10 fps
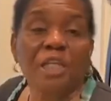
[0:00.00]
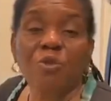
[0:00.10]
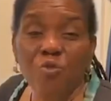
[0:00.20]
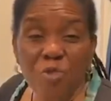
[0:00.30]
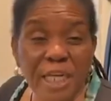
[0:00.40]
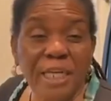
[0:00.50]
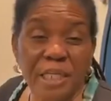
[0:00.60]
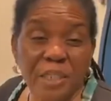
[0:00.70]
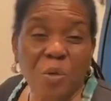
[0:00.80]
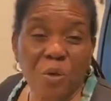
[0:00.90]
It really
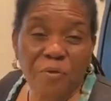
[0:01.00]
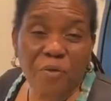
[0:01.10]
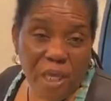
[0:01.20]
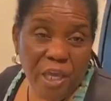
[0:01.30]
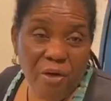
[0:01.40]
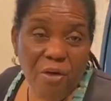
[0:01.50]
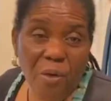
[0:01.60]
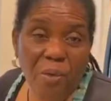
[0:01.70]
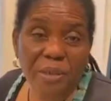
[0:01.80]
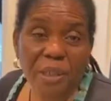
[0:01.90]
is good for hair
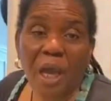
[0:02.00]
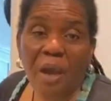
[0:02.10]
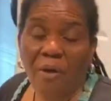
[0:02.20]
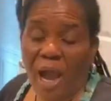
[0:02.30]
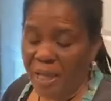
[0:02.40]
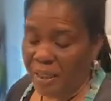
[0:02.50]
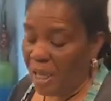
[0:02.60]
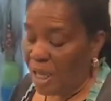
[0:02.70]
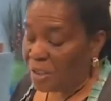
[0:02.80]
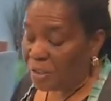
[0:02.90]
growth, right?